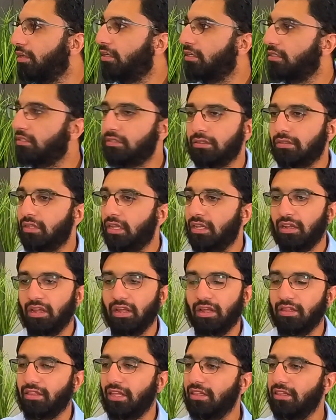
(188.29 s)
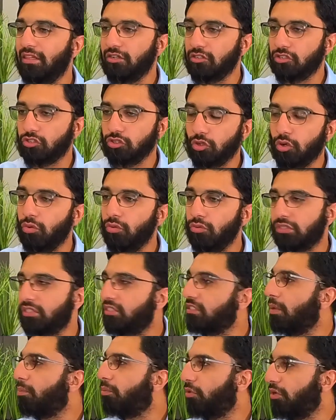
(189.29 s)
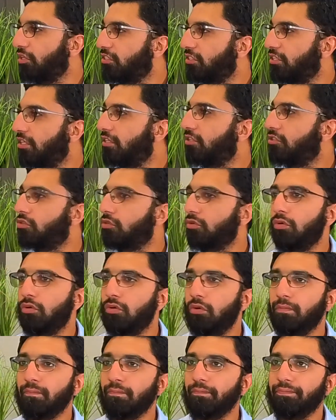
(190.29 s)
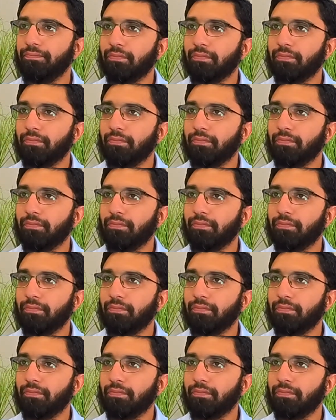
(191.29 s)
Because then there's no separation and there's no